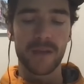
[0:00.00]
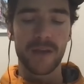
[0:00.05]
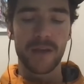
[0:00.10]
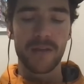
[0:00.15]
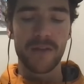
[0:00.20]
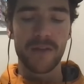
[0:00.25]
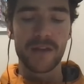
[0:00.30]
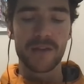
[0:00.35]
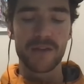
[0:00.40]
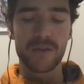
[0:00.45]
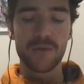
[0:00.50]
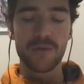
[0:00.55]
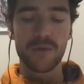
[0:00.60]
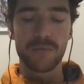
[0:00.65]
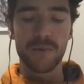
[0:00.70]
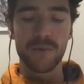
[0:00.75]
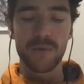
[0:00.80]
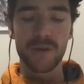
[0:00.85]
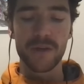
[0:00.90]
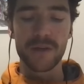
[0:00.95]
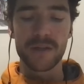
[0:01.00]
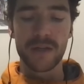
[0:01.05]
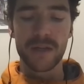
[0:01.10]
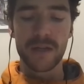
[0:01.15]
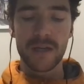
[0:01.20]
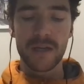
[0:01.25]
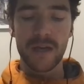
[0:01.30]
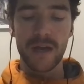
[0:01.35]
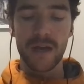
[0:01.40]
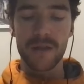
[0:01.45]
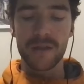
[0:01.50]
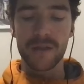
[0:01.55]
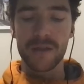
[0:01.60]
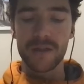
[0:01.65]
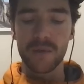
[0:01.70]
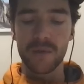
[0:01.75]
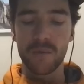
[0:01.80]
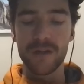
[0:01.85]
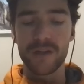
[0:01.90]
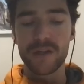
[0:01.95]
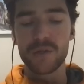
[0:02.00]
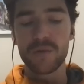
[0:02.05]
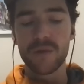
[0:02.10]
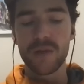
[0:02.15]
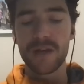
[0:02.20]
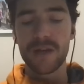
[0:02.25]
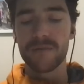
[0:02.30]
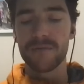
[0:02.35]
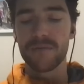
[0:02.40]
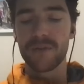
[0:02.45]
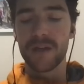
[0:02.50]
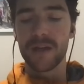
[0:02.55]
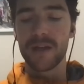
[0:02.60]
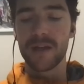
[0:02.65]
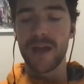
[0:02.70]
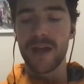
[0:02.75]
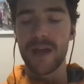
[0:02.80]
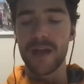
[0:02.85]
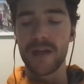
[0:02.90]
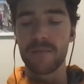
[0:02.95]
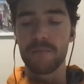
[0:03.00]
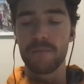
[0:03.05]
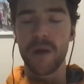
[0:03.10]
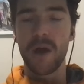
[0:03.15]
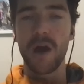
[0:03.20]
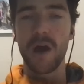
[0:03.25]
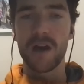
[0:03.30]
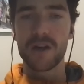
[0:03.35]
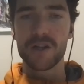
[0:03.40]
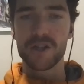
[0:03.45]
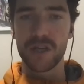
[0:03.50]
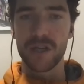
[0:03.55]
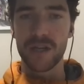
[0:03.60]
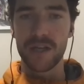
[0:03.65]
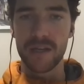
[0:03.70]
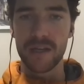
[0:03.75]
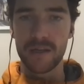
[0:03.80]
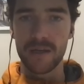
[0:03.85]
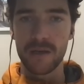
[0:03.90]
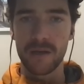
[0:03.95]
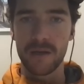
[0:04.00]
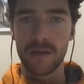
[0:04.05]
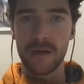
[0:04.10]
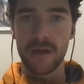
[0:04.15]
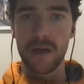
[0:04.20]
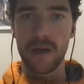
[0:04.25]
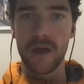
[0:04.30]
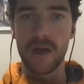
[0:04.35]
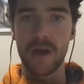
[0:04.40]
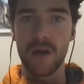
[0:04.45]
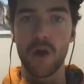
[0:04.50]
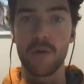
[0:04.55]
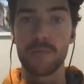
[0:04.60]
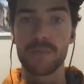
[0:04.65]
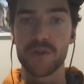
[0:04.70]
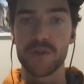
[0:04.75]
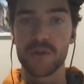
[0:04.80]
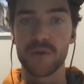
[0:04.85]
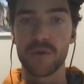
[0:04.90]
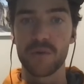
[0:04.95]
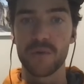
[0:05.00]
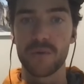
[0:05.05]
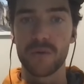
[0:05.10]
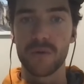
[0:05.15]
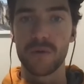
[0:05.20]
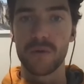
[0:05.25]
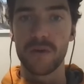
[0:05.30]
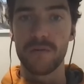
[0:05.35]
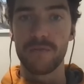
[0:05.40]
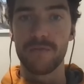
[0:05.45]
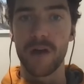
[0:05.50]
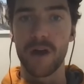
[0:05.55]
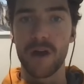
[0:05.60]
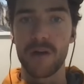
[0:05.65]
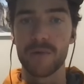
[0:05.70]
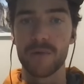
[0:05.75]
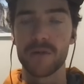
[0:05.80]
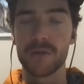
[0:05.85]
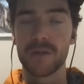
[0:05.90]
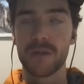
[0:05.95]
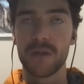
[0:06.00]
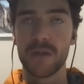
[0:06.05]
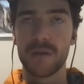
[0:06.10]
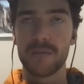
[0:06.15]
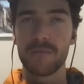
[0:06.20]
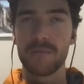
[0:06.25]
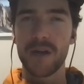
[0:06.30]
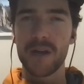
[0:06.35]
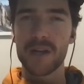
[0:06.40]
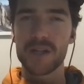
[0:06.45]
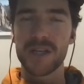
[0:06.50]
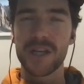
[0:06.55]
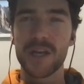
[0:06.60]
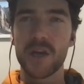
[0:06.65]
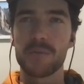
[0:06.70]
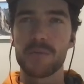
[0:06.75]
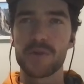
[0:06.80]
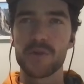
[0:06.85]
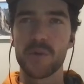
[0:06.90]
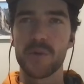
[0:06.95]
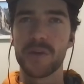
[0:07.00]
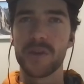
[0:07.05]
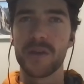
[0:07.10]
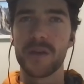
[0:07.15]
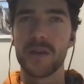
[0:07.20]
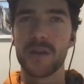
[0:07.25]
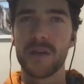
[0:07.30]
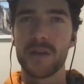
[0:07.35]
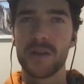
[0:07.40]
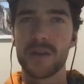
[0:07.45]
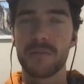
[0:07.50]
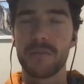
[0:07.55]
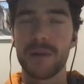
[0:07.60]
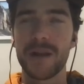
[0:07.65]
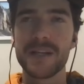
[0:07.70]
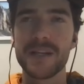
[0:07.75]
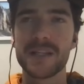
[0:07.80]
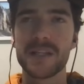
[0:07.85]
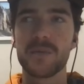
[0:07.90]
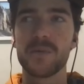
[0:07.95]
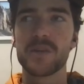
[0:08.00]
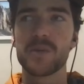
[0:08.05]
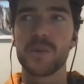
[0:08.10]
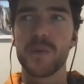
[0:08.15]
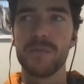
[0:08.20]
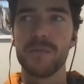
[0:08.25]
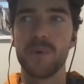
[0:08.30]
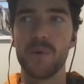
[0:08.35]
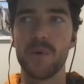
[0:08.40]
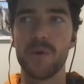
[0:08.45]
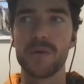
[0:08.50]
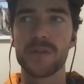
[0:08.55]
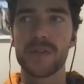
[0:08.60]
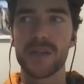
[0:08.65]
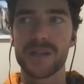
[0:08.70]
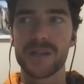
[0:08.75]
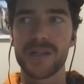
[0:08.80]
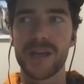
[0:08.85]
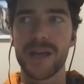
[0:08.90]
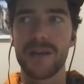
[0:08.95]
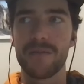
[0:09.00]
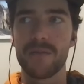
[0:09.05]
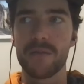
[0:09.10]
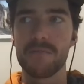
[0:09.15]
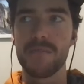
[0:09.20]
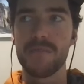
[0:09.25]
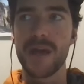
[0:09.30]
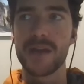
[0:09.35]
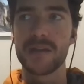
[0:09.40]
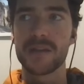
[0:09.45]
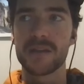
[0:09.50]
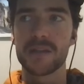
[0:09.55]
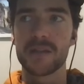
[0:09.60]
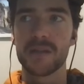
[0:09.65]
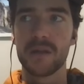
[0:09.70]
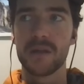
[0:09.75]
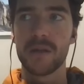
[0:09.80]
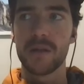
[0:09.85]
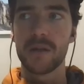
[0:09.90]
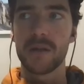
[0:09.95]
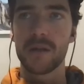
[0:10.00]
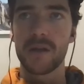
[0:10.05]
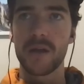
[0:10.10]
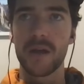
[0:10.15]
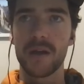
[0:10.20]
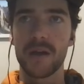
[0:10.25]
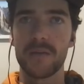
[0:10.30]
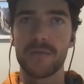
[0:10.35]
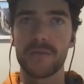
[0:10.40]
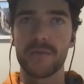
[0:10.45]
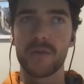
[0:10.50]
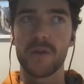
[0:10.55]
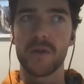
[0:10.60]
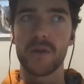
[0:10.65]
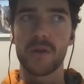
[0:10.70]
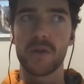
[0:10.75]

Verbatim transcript: and then to your point, I think that we do live in a partially uh, optional environment. Partially optional in that the place at which we're born does have immense kind of